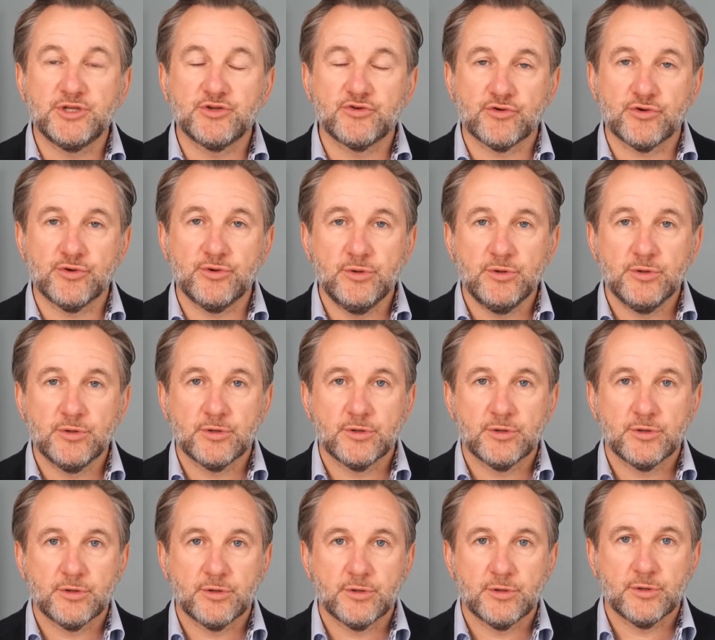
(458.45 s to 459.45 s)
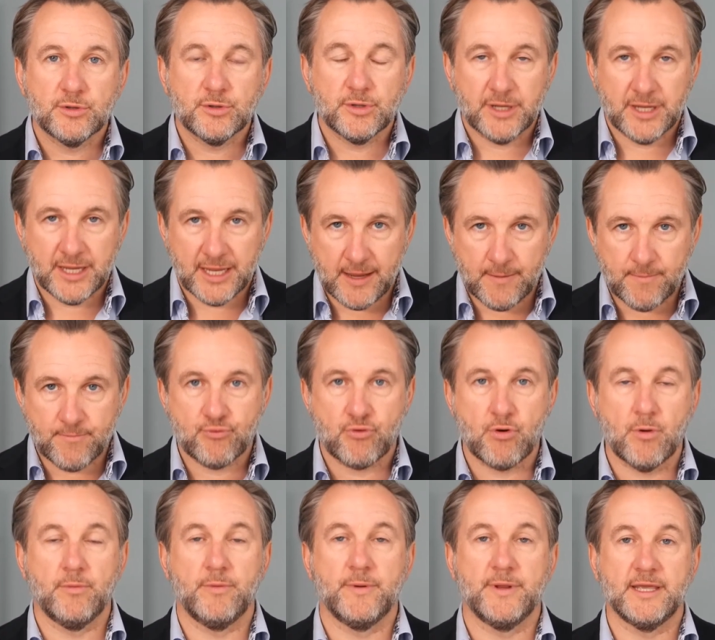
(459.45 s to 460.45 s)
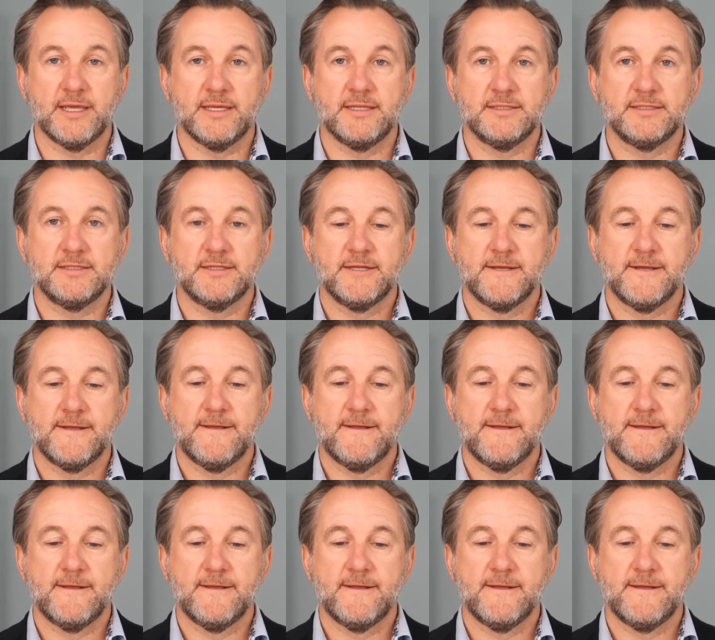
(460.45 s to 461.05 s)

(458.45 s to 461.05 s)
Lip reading: true, it probably is.